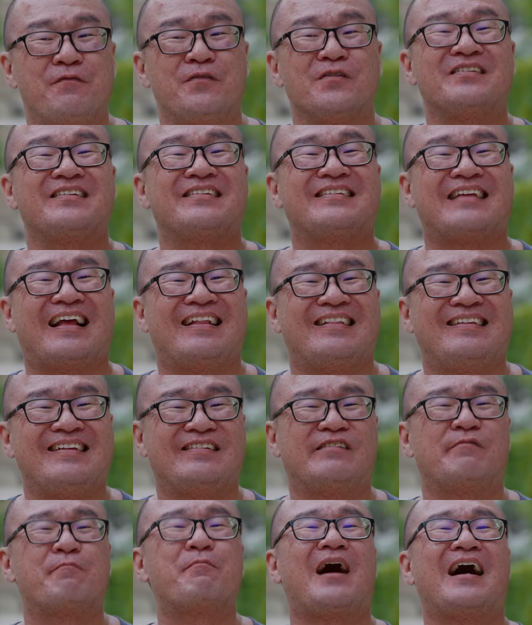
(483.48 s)
you set
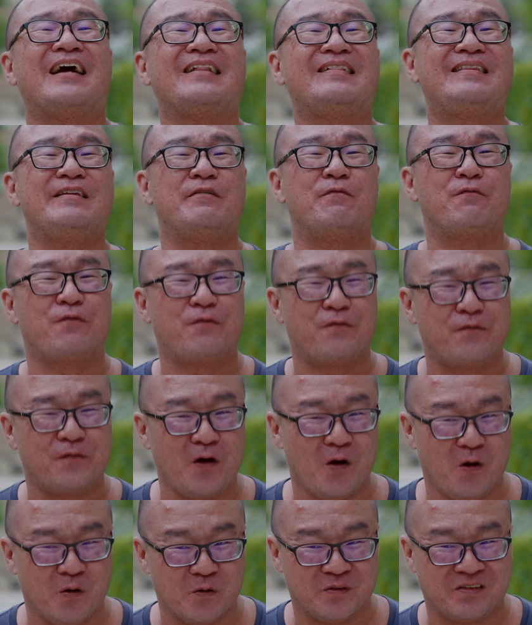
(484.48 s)
this by
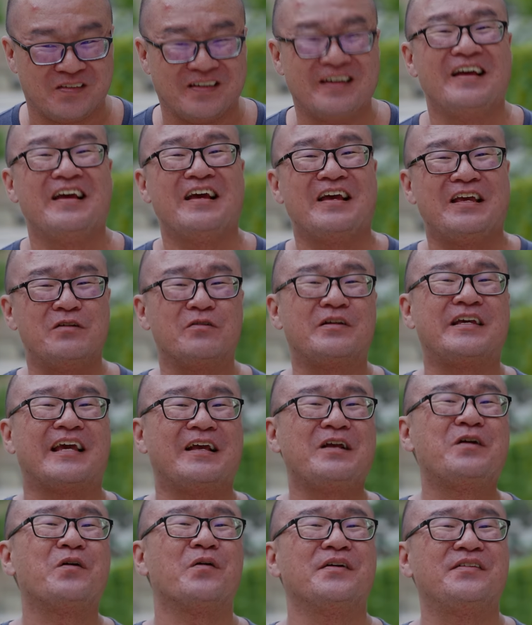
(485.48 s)
default. You
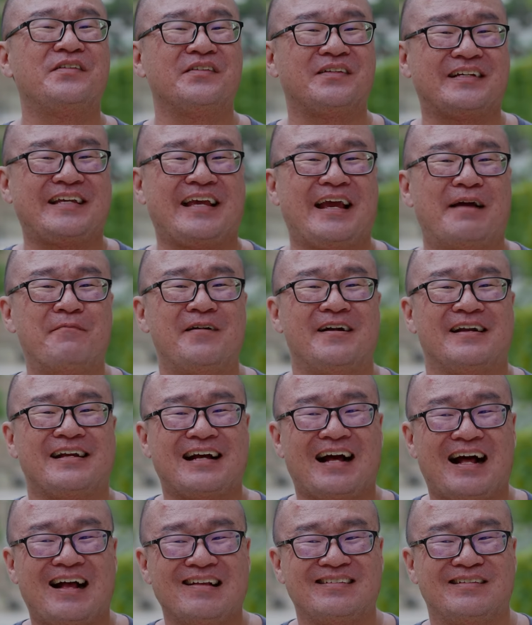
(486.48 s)
can go into the camera and
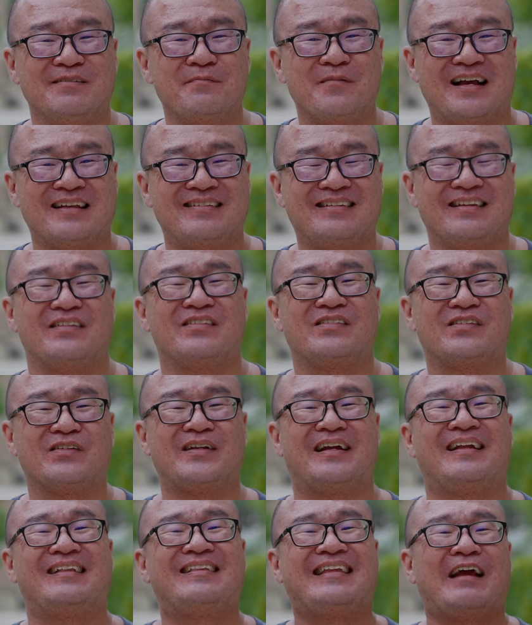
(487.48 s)
customize it so
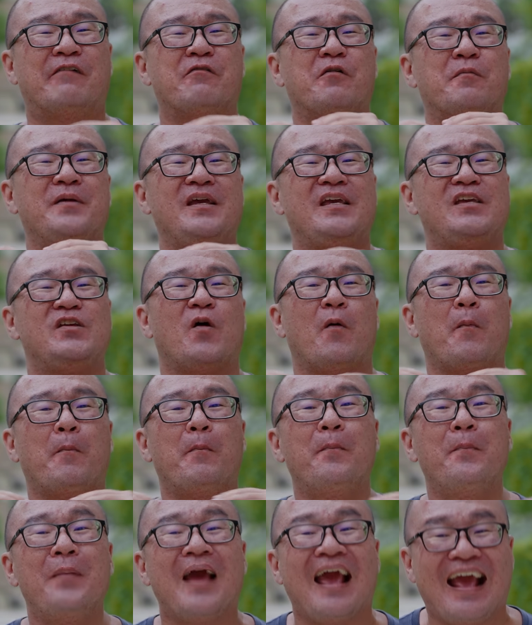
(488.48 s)
that that will be your
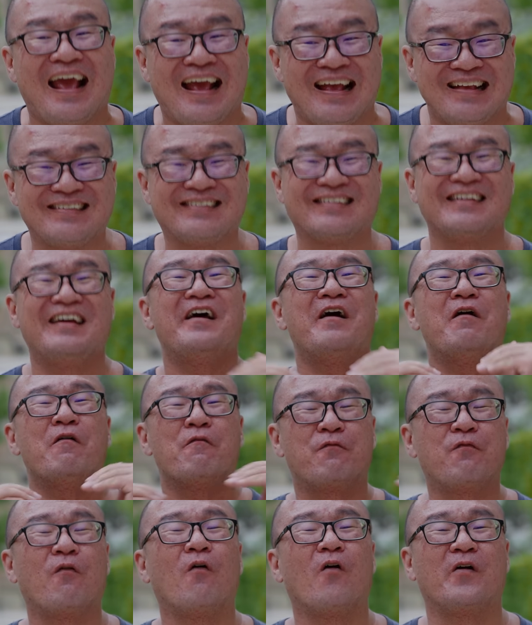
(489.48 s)
base
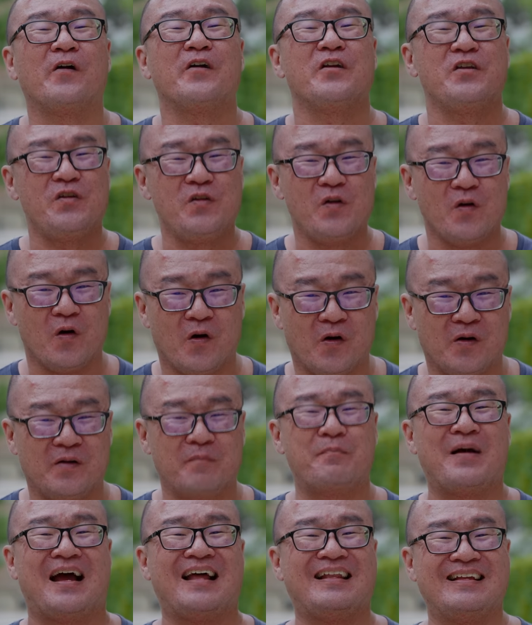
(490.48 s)
for your
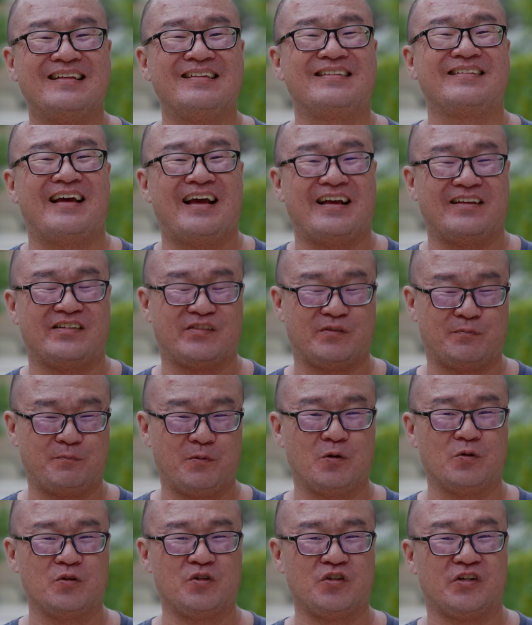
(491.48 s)
balanced
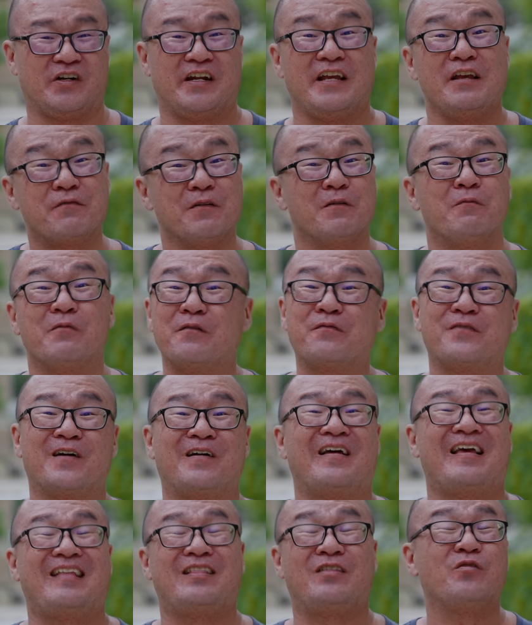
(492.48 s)
exposure, even
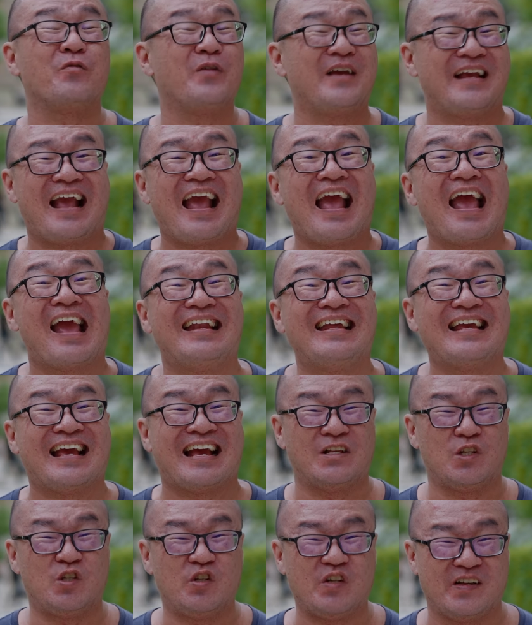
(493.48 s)
without doing any
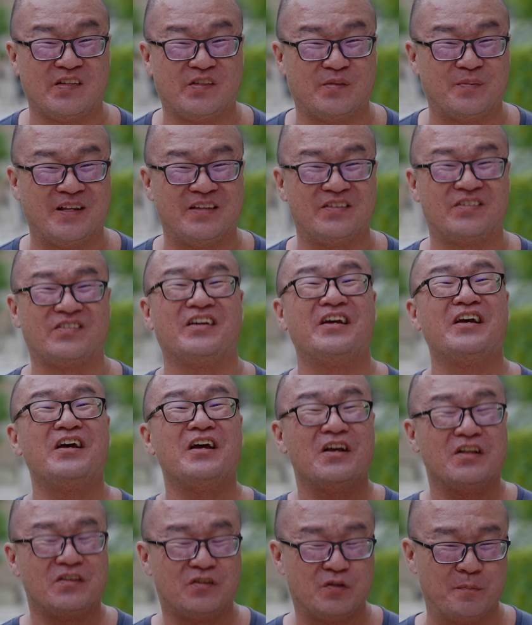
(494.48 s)
adjustments
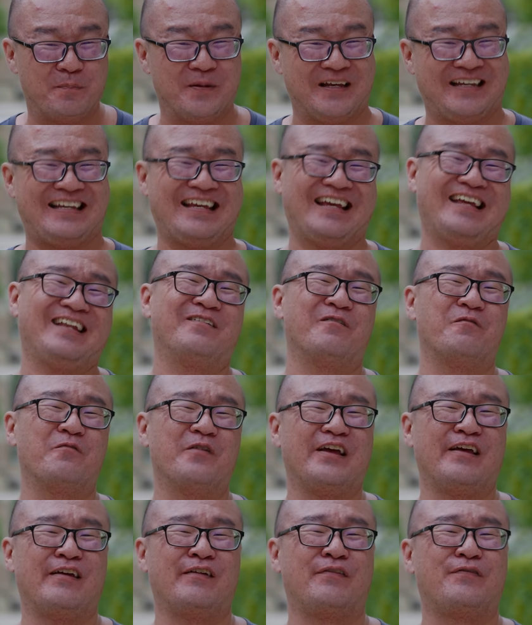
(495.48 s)
to begin
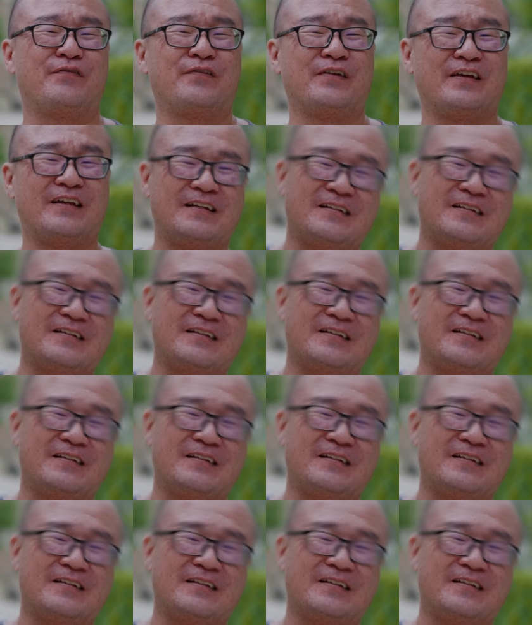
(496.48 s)
with.